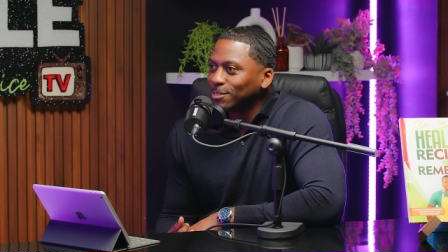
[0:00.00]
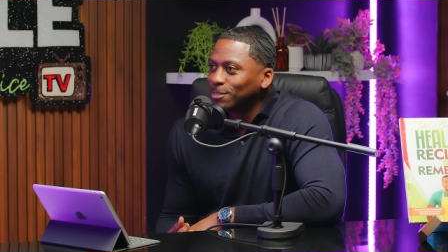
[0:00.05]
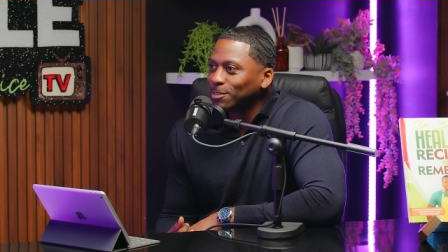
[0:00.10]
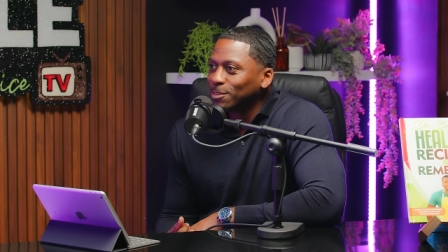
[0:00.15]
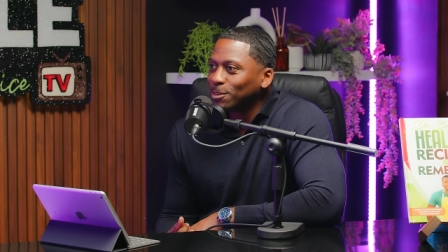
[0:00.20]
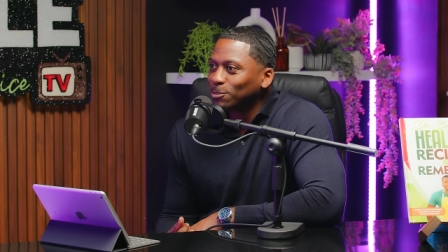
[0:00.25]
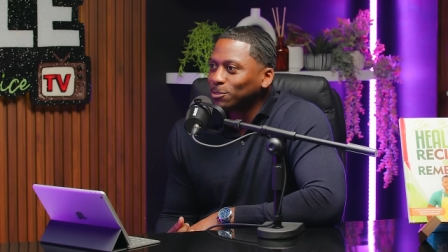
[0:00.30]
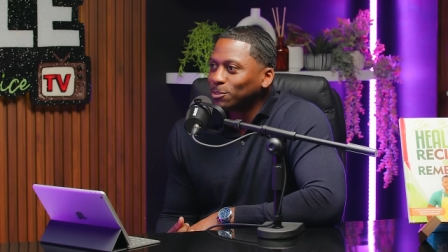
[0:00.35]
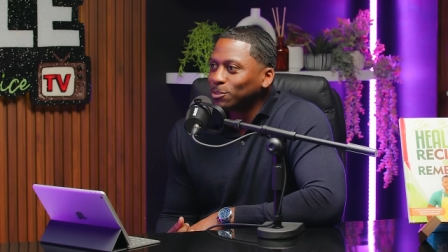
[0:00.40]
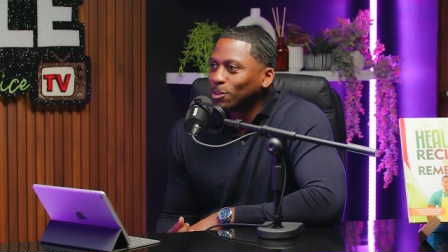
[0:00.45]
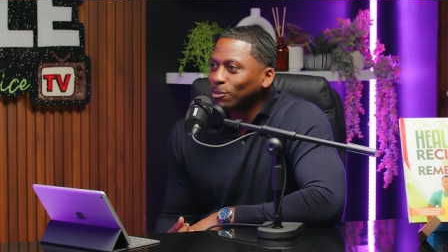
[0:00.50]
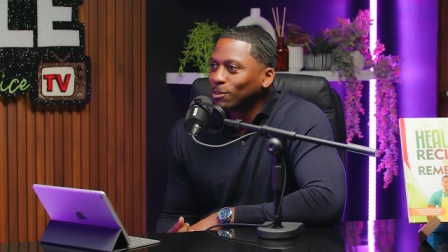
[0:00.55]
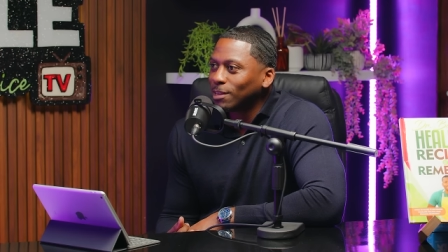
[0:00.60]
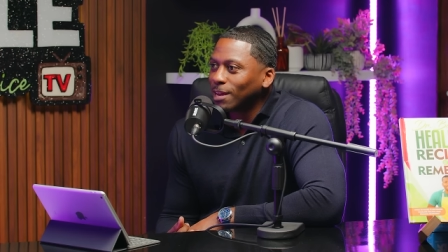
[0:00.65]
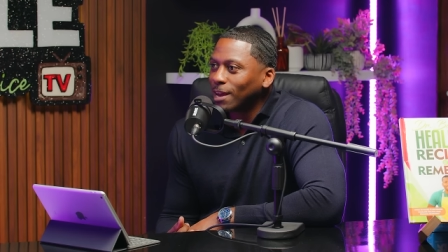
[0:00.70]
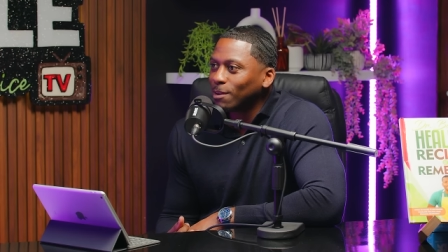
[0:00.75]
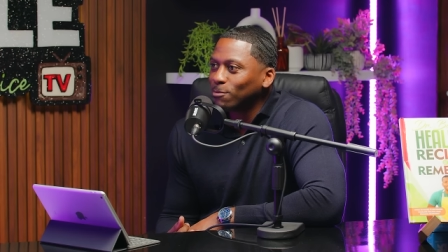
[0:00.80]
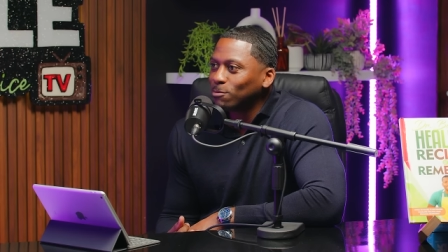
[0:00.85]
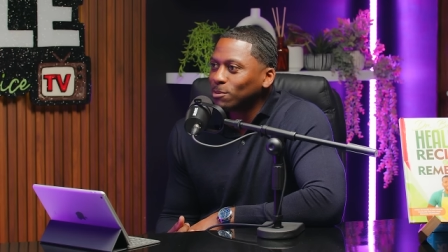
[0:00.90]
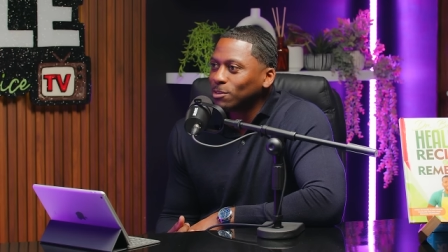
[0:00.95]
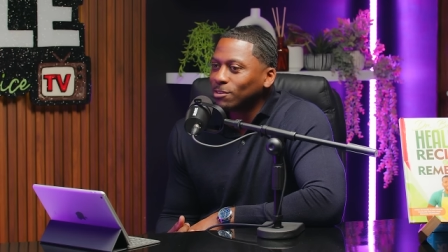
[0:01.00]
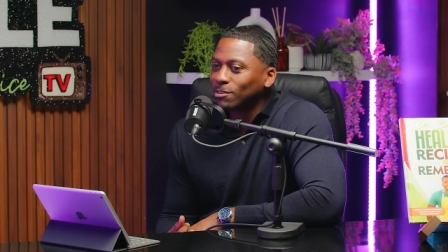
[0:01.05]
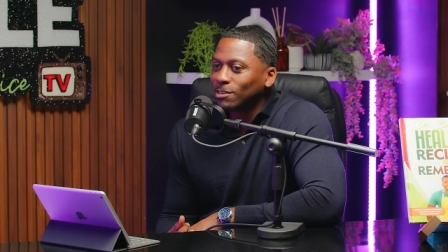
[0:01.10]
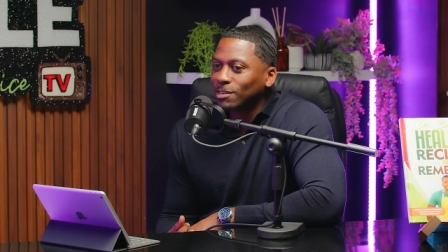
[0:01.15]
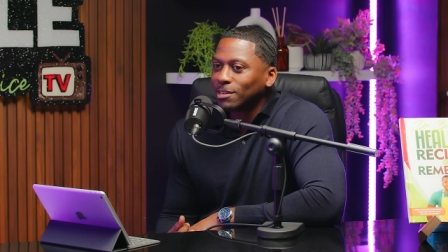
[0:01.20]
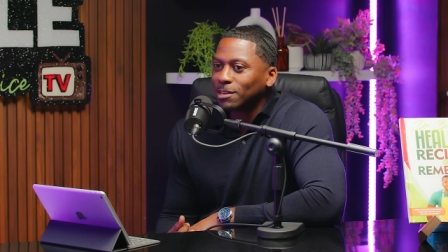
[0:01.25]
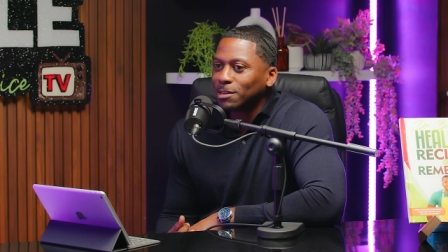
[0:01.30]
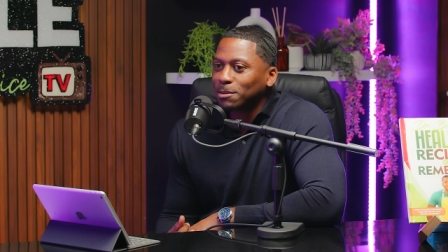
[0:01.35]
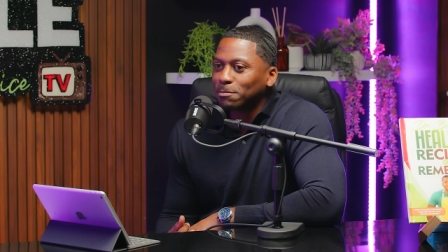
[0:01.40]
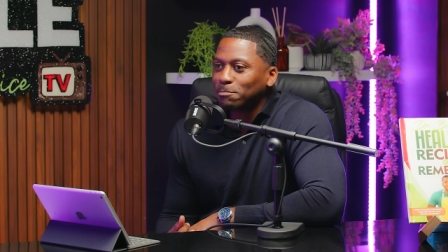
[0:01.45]
You know, so like when you're
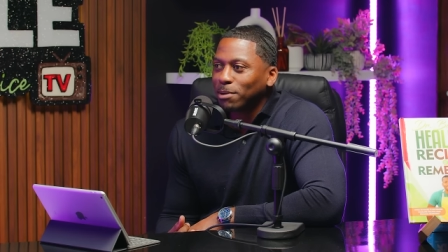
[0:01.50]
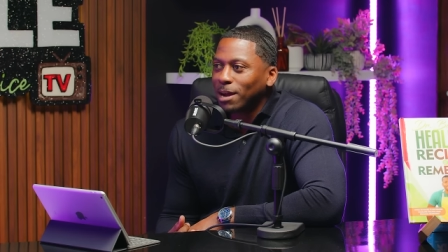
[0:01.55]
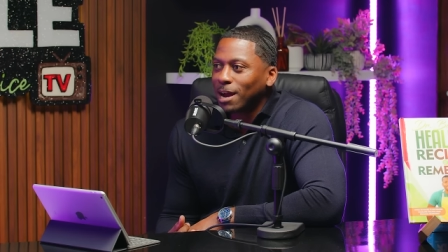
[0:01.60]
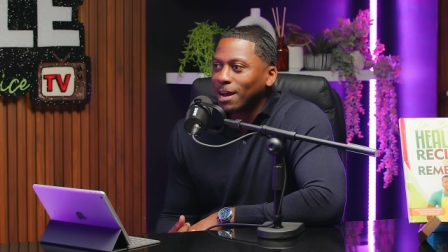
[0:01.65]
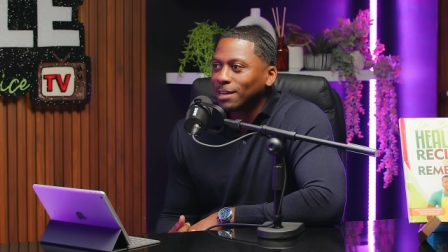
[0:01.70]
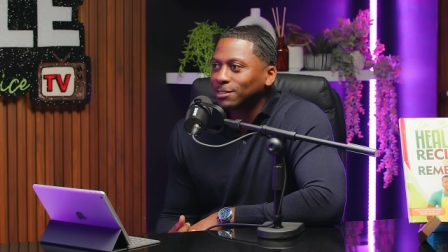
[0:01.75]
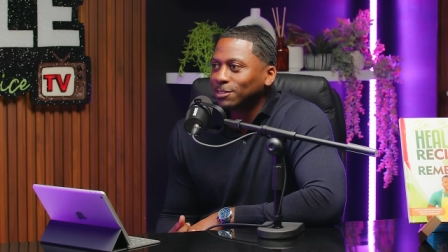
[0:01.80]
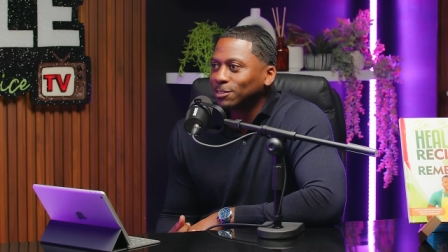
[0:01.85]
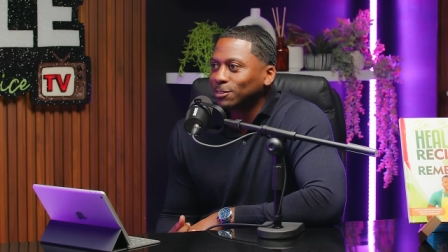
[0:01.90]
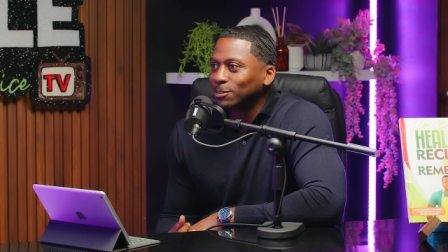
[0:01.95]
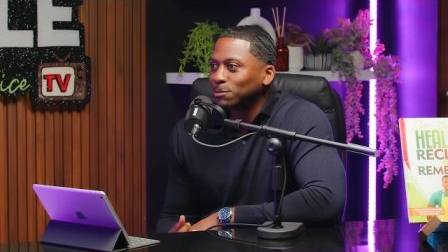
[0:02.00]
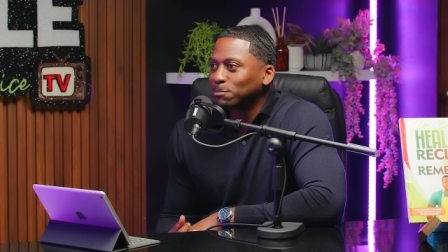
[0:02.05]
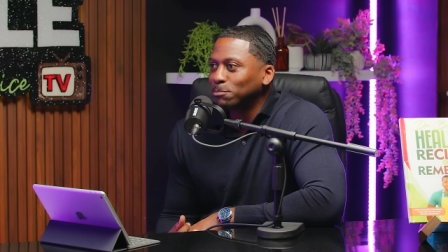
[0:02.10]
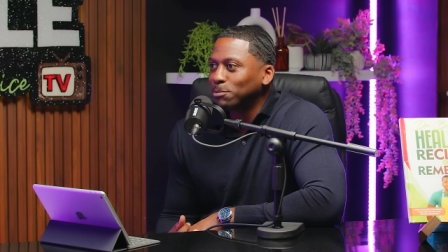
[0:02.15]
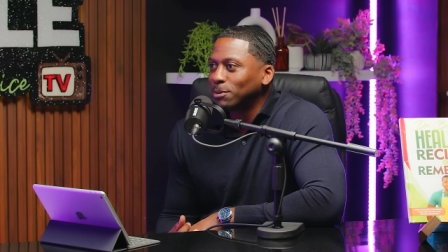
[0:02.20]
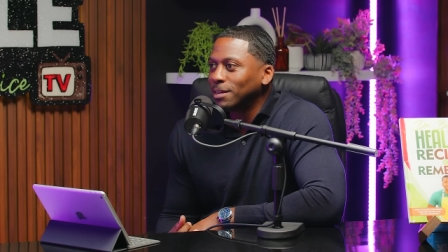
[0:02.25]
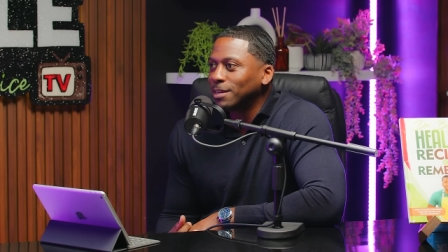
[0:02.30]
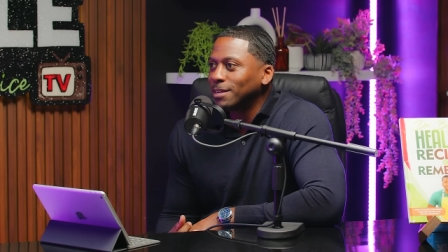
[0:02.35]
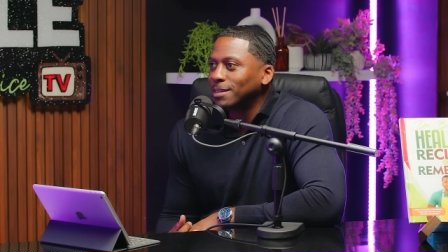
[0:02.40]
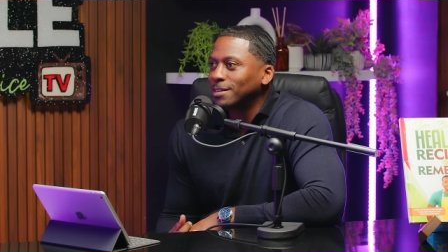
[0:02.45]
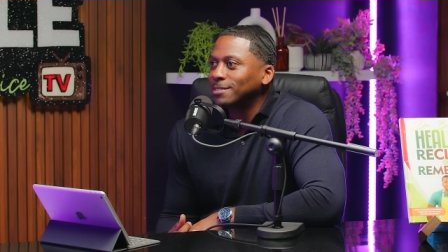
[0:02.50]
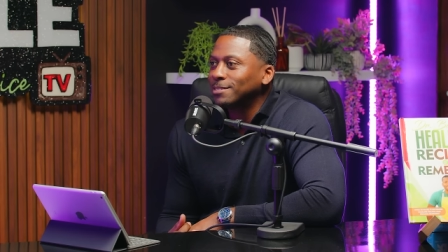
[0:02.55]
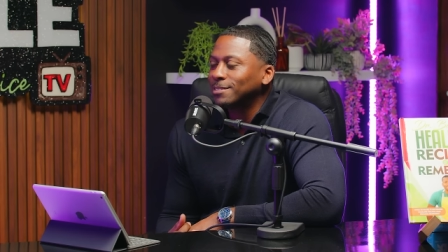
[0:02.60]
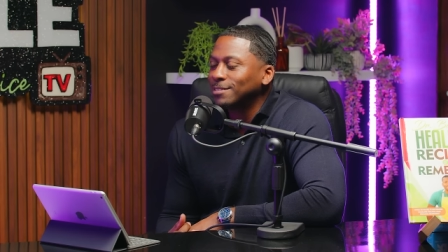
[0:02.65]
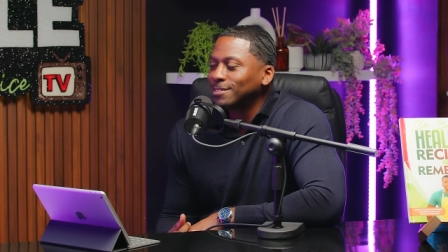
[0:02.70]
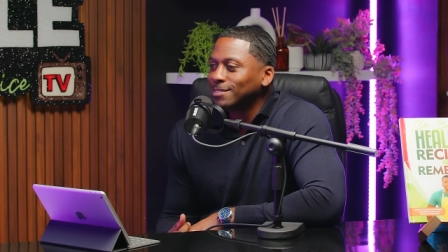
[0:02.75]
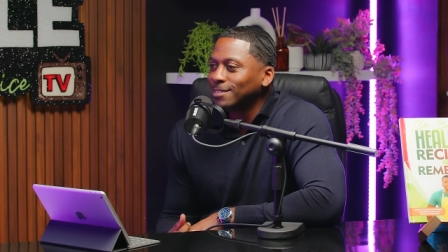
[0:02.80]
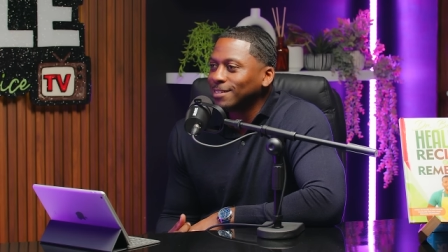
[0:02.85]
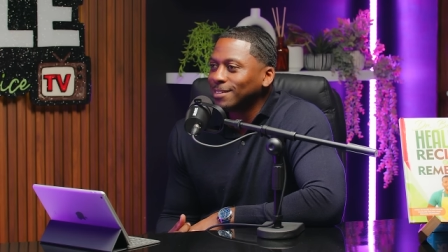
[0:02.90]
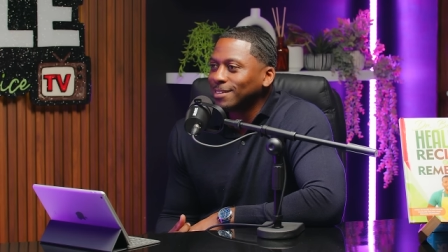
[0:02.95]
eating pastas,
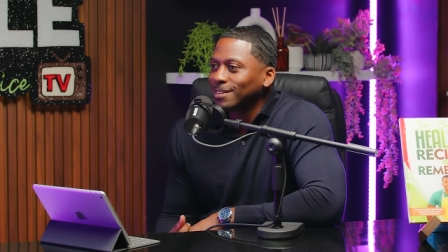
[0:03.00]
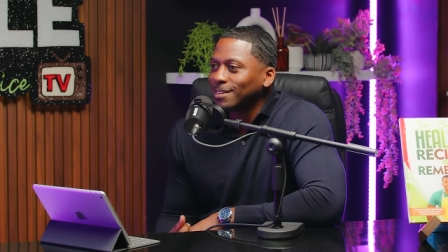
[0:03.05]
breads,